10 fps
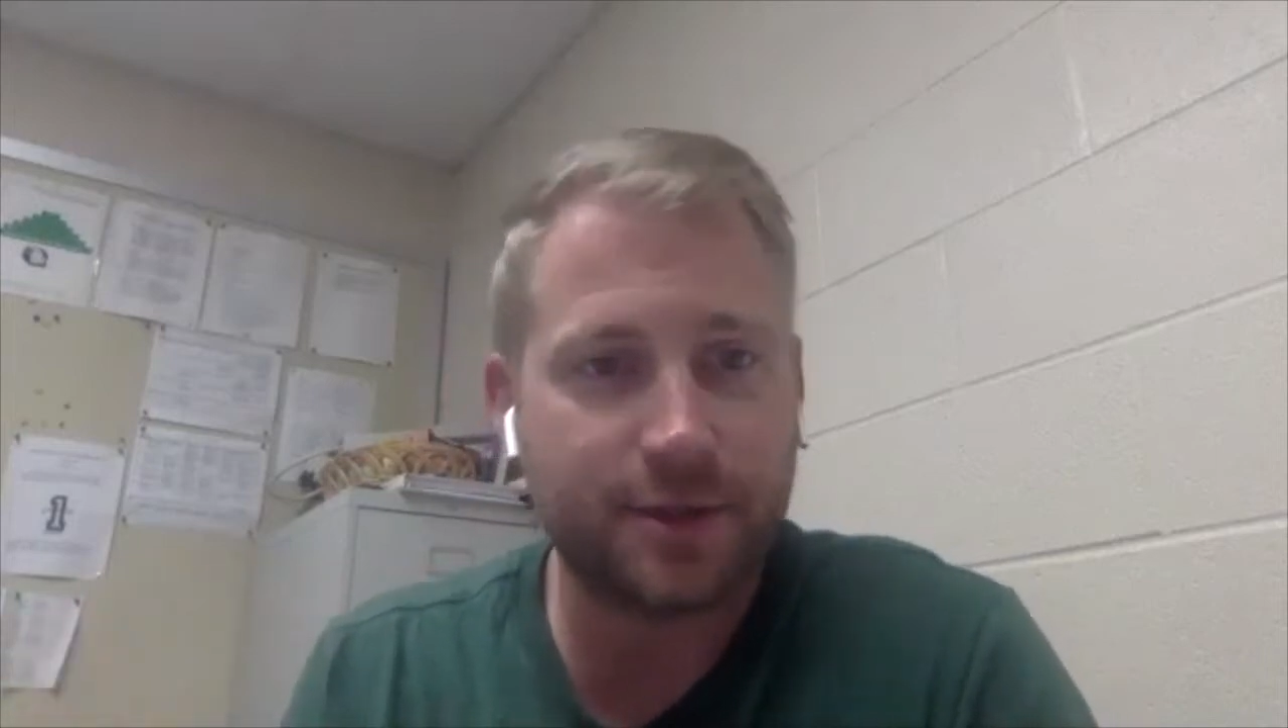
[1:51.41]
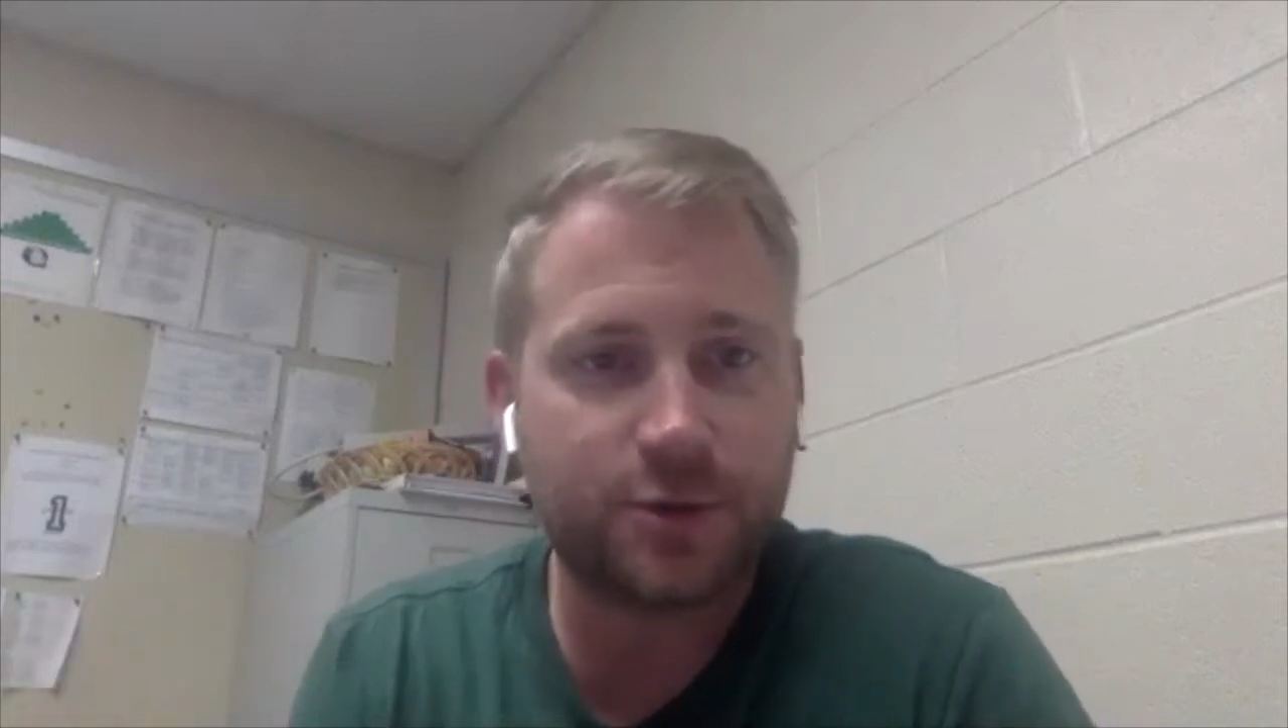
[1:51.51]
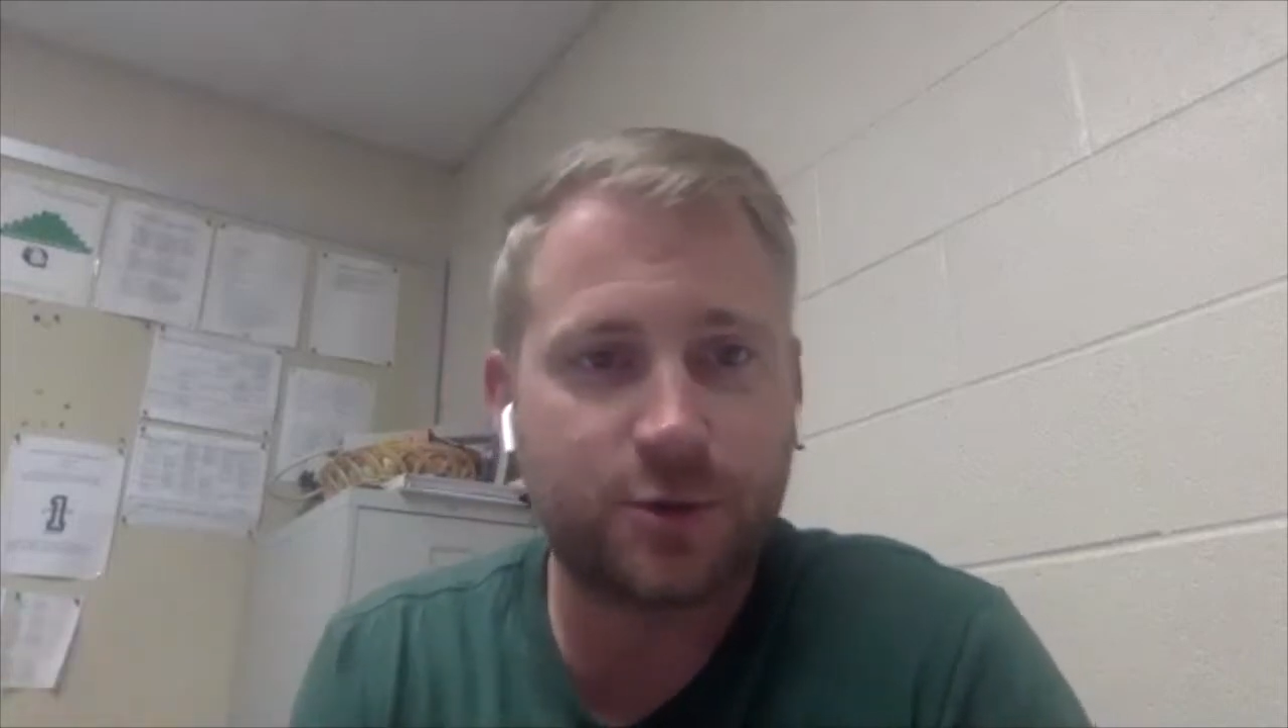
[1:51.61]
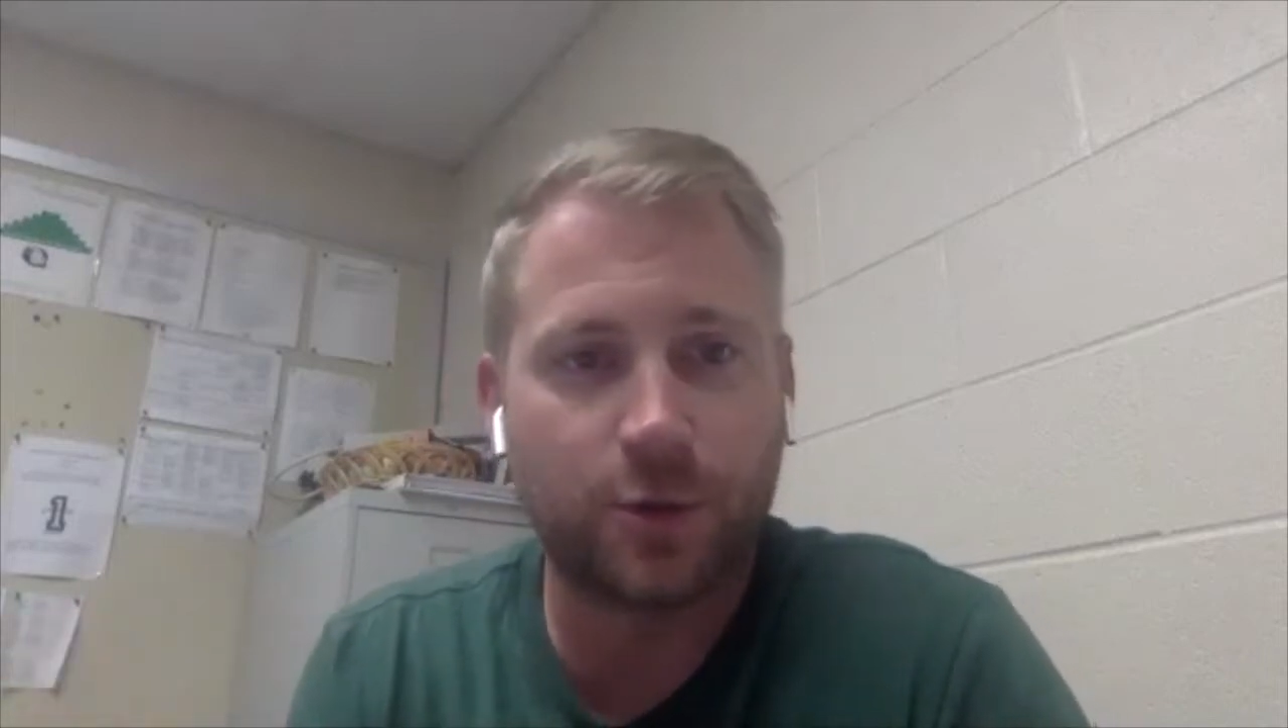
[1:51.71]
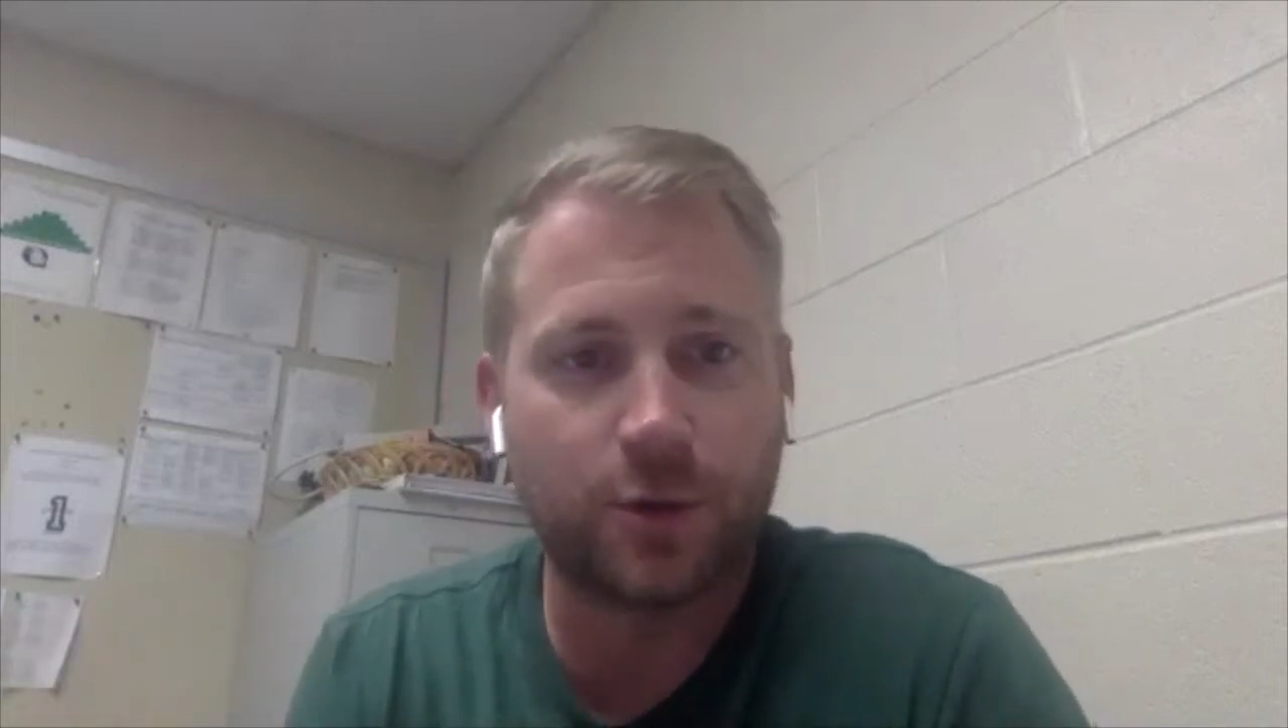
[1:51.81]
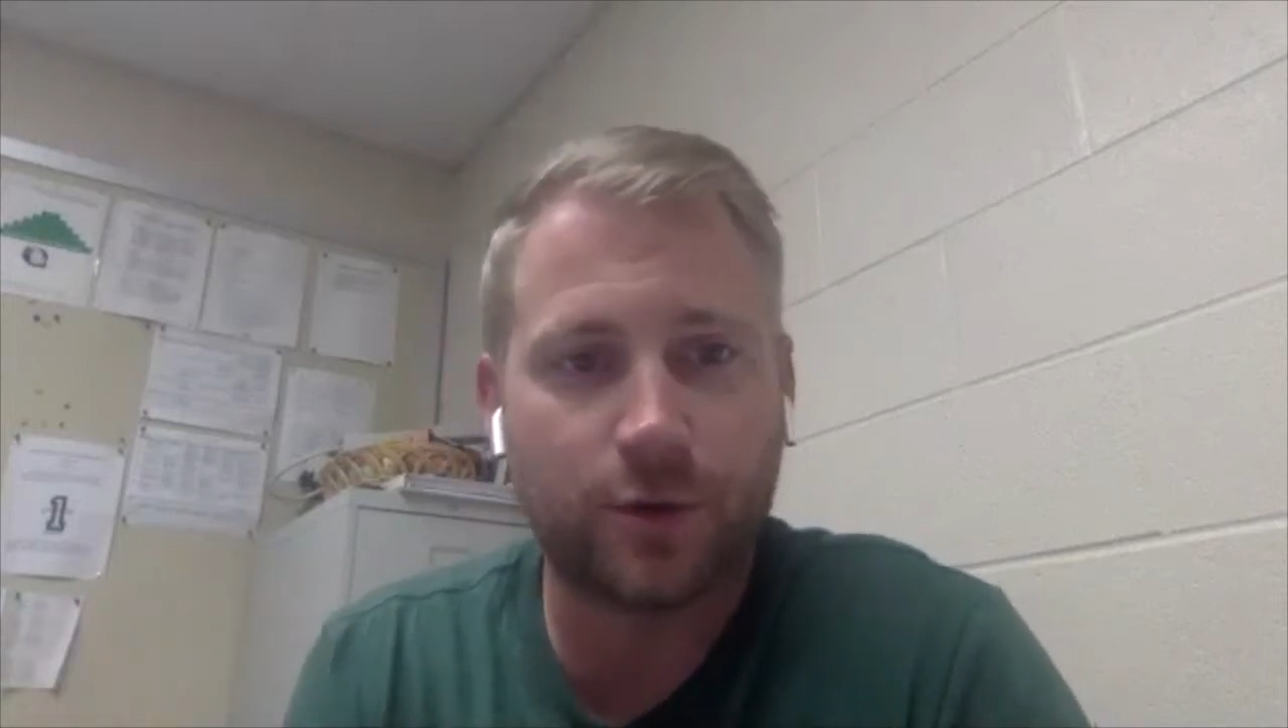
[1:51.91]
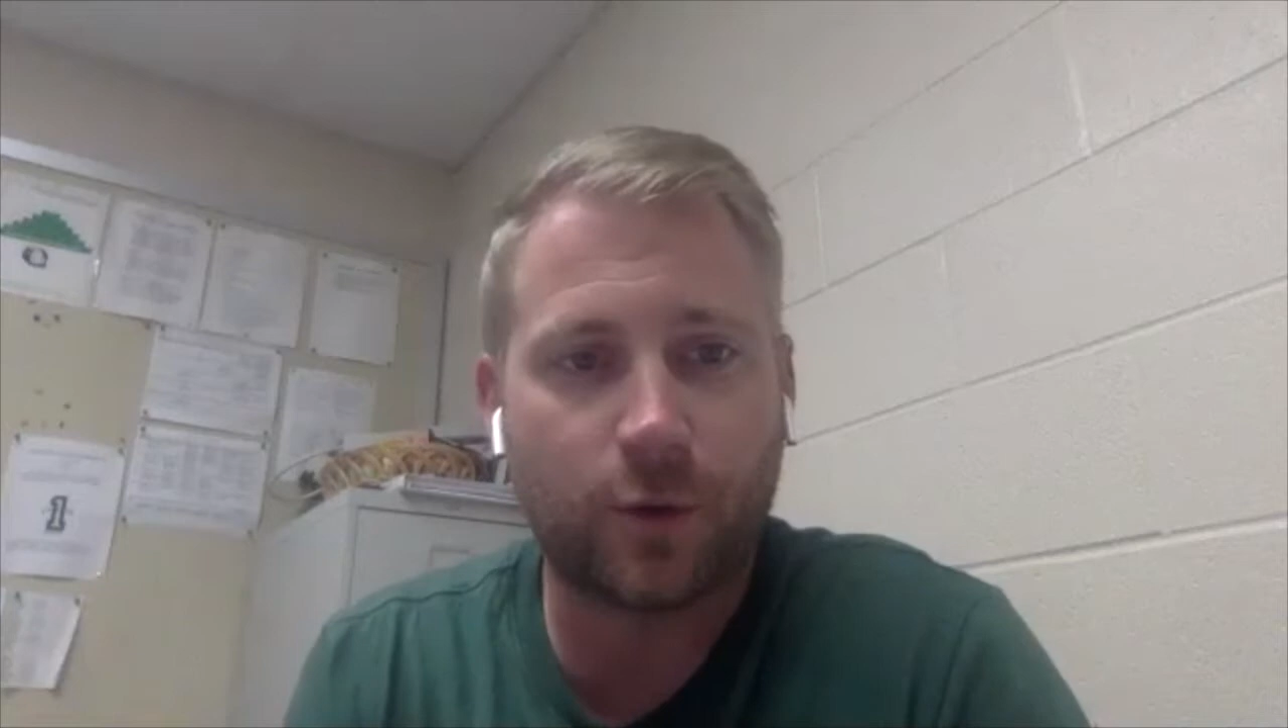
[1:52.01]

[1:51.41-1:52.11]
the school